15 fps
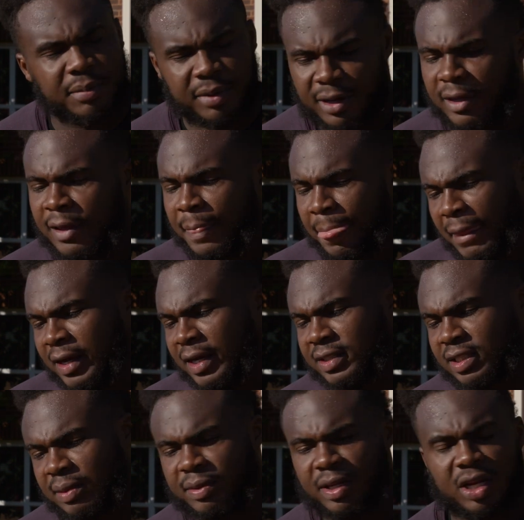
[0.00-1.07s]
But it is
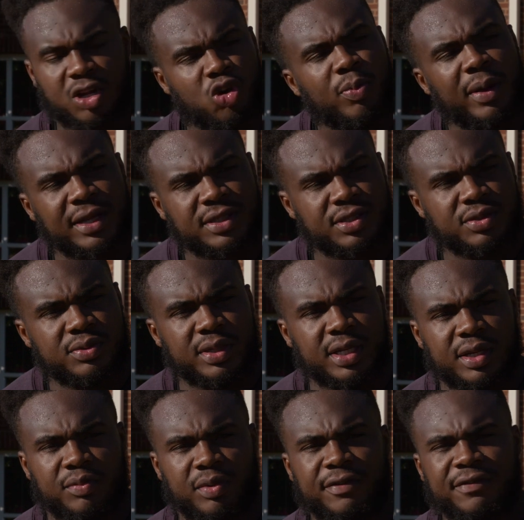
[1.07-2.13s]
something to go back to
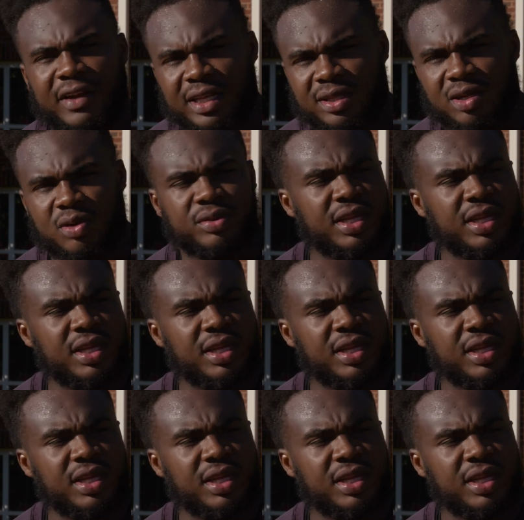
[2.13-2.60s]
and reflect on